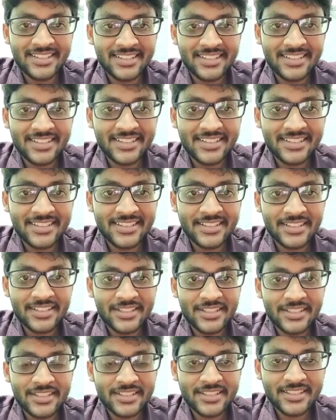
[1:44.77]

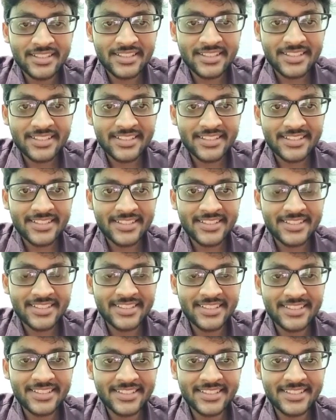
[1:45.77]
(silent)